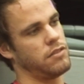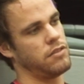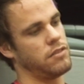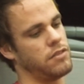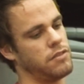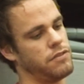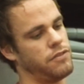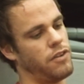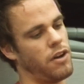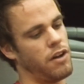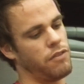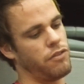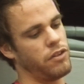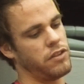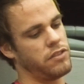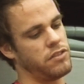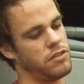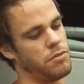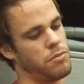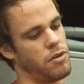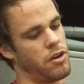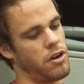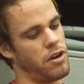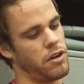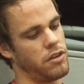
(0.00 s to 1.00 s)
he'd be out here
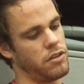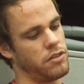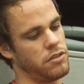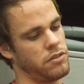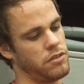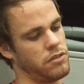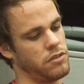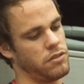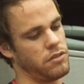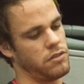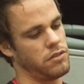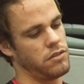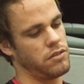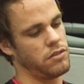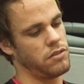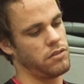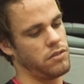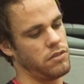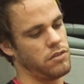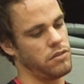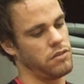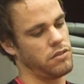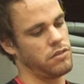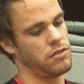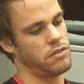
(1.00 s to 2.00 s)
most nights
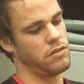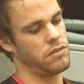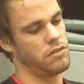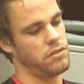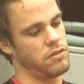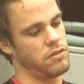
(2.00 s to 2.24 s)
watching